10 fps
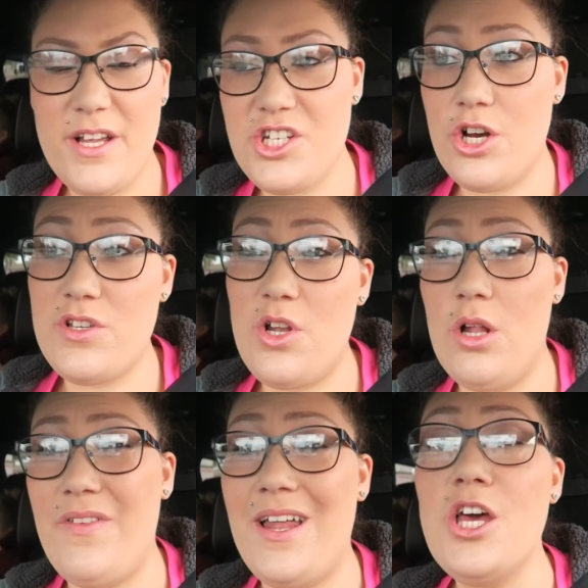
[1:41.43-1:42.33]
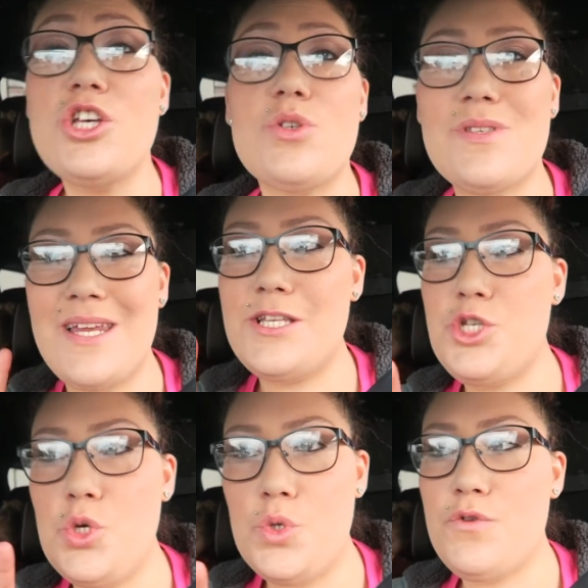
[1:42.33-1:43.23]
pictures and all of that. So stay
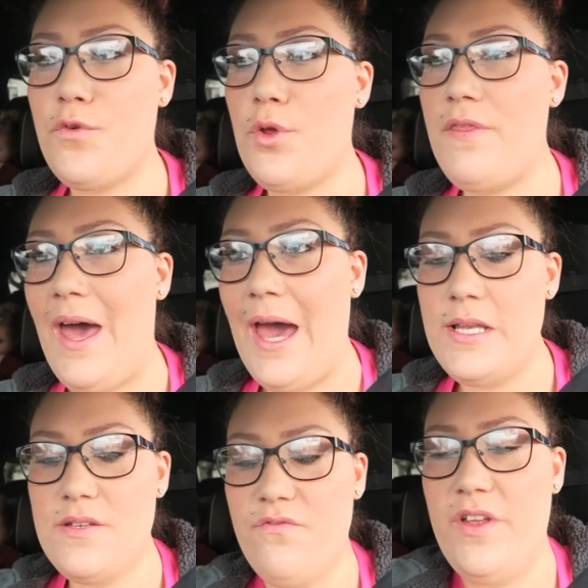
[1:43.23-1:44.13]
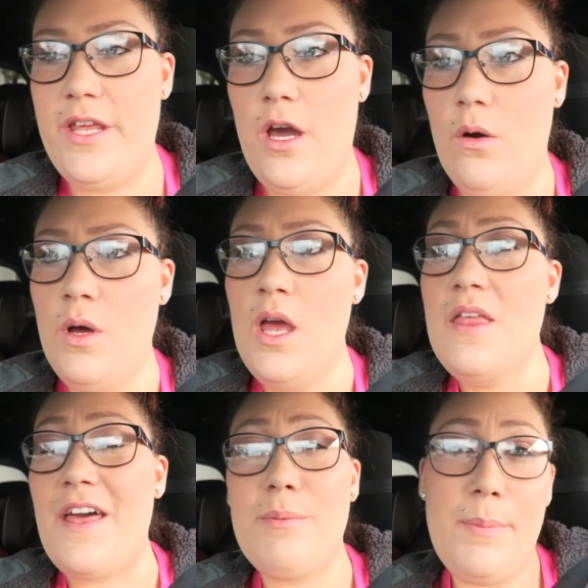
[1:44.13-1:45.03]
tuned for that video.
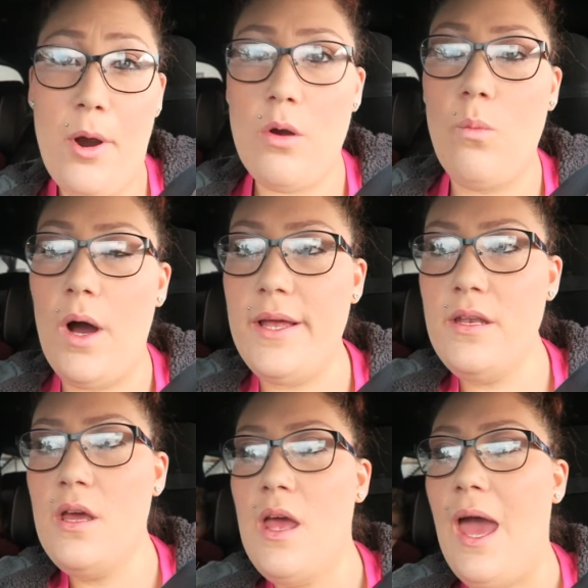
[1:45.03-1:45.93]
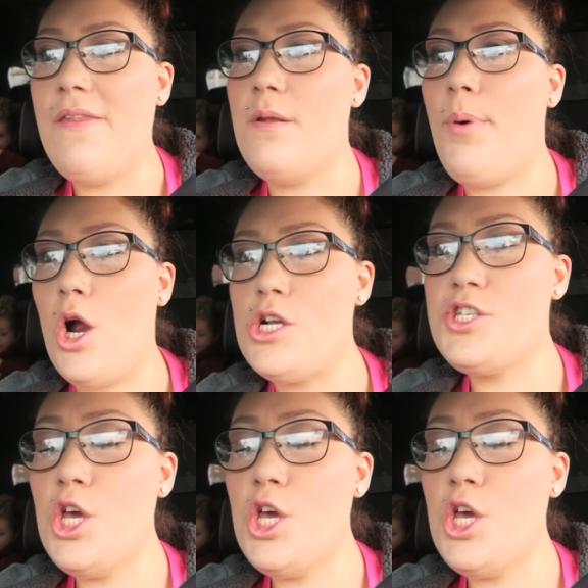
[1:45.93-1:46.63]
That'll be part 1, and then part